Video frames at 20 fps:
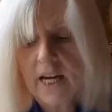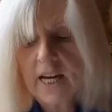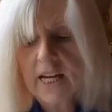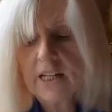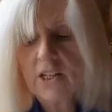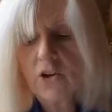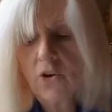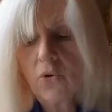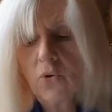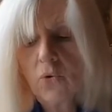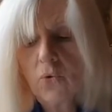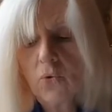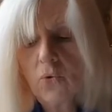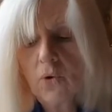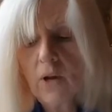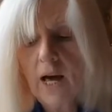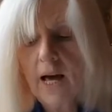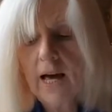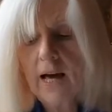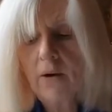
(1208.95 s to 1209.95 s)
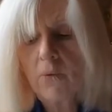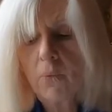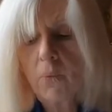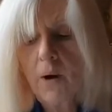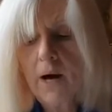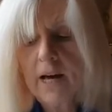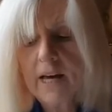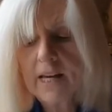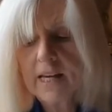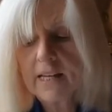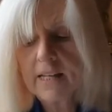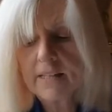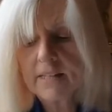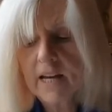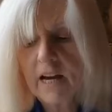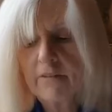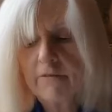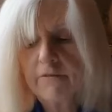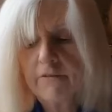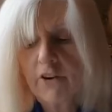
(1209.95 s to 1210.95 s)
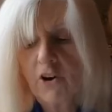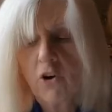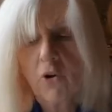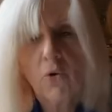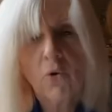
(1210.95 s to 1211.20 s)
in all our ways and for